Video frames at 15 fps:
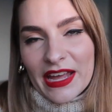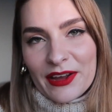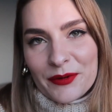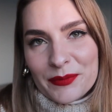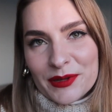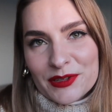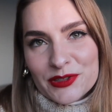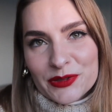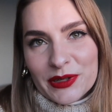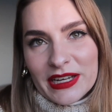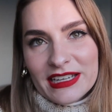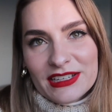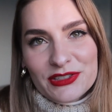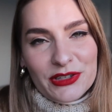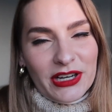I hope you
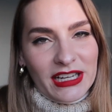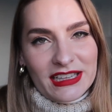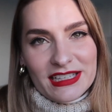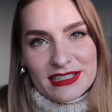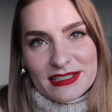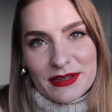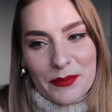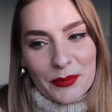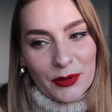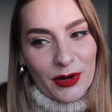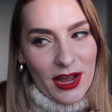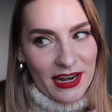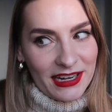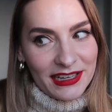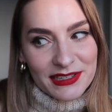enjoyed trying these
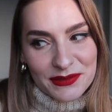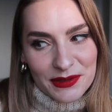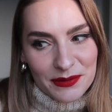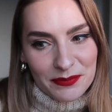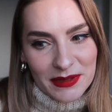products with